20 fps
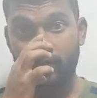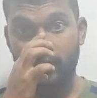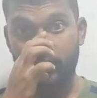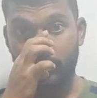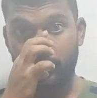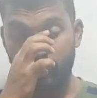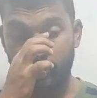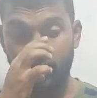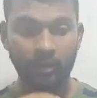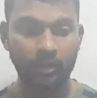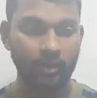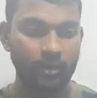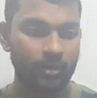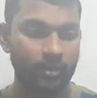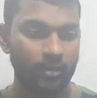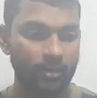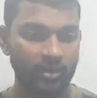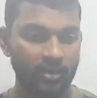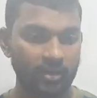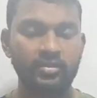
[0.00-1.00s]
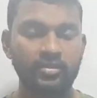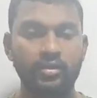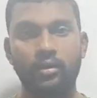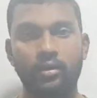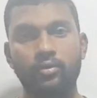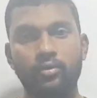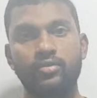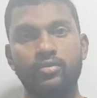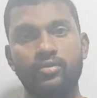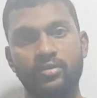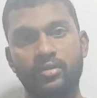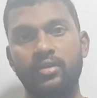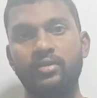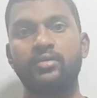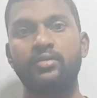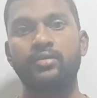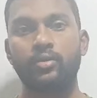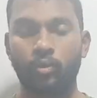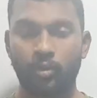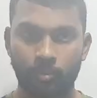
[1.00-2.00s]
Let me teach all those things
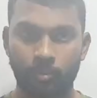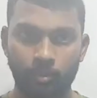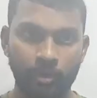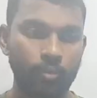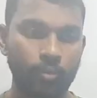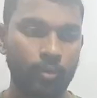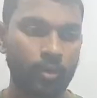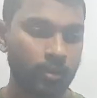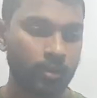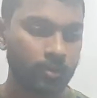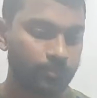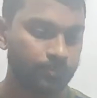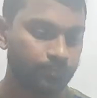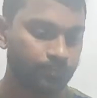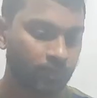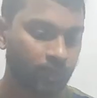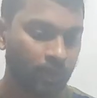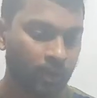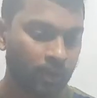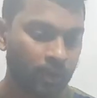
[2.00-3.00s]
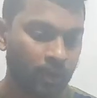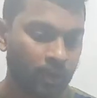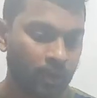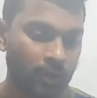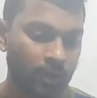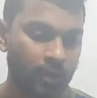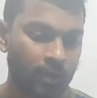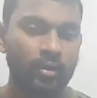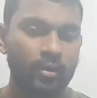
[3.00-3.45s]
one by one. And